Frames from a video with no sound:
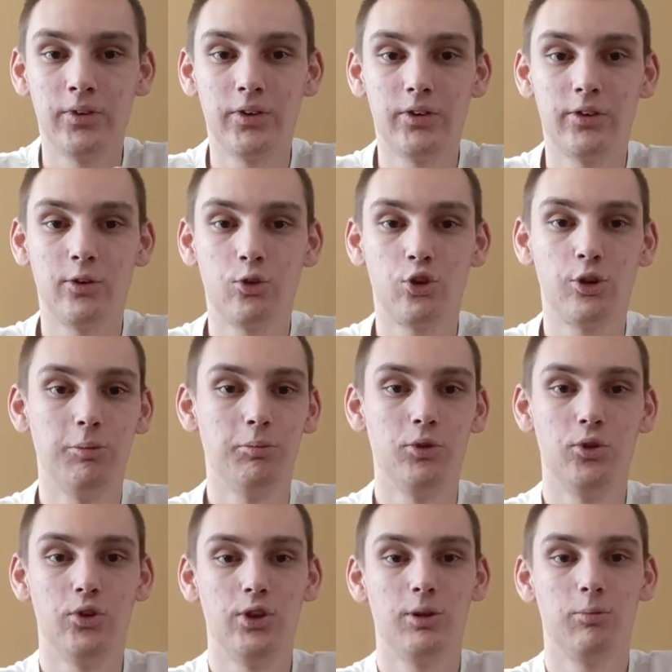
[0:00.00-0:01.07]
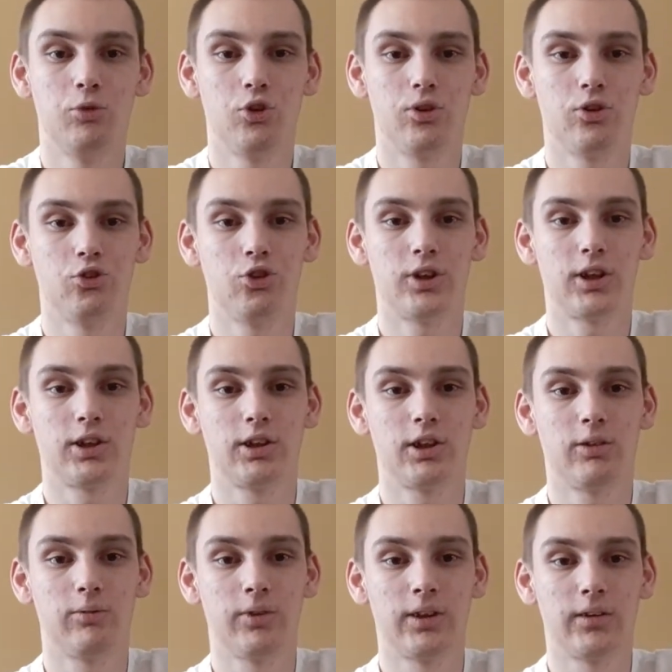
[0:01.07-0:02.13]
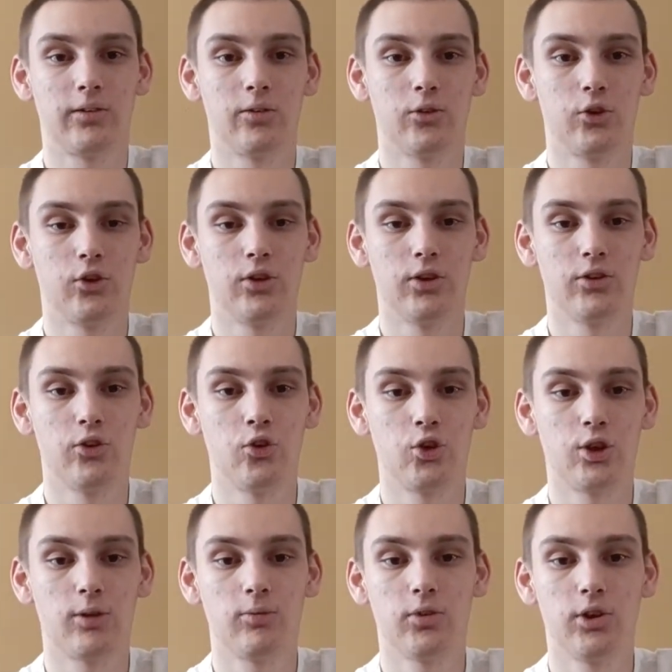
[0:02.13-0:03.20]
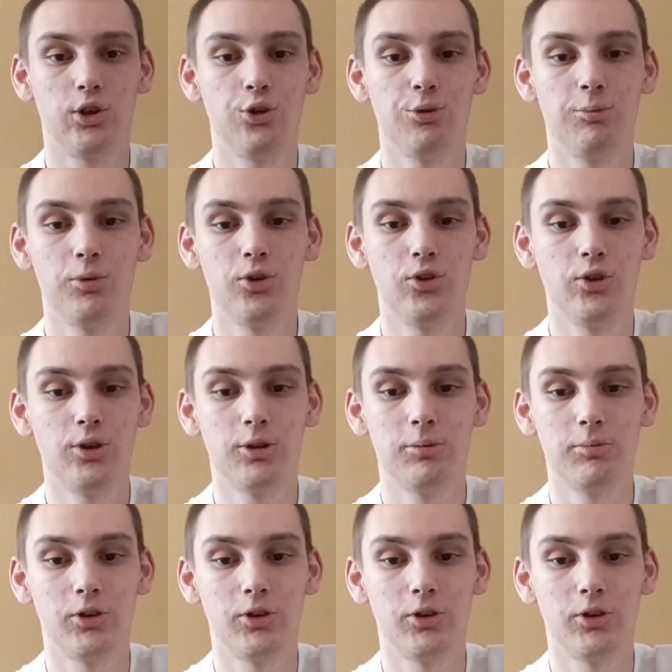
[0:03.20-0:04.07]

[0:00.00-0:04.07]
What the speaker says: There's some museums you could check out. Like there's a Discovery Cube Museum.